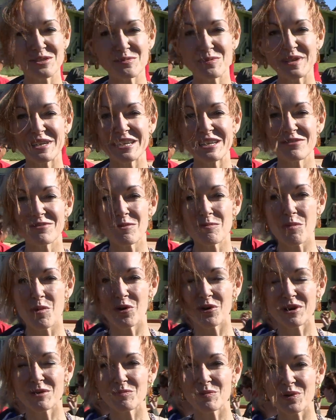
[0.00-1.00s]
to be even
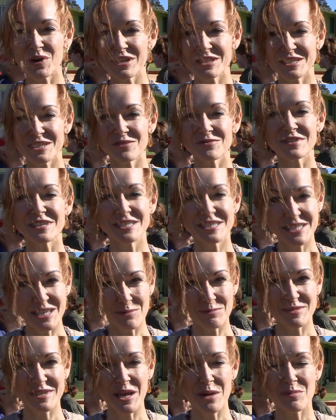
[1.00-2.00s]
more impressive in
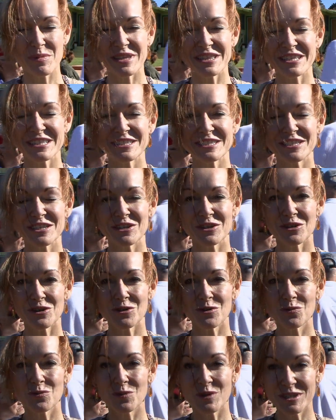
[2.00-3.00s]
September this year.
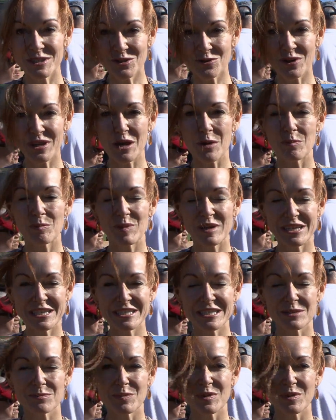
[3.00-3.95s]
We're doing a blitz